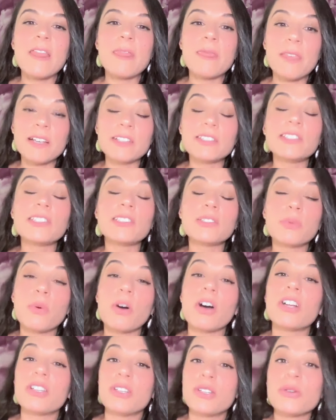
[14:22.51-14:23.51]
This is
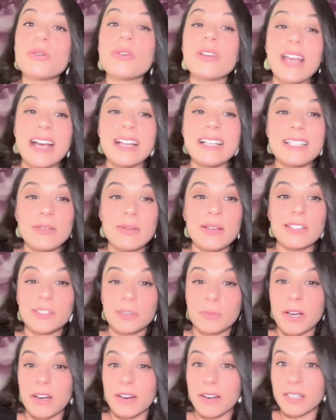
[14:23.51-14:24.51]
what you get to
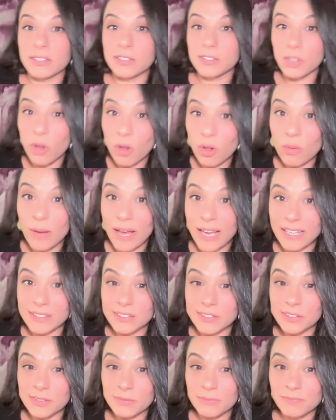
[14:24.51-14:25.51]
experience
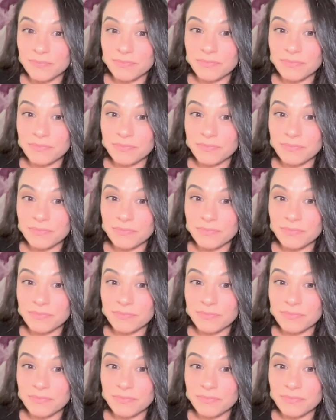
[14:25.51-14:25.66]
always.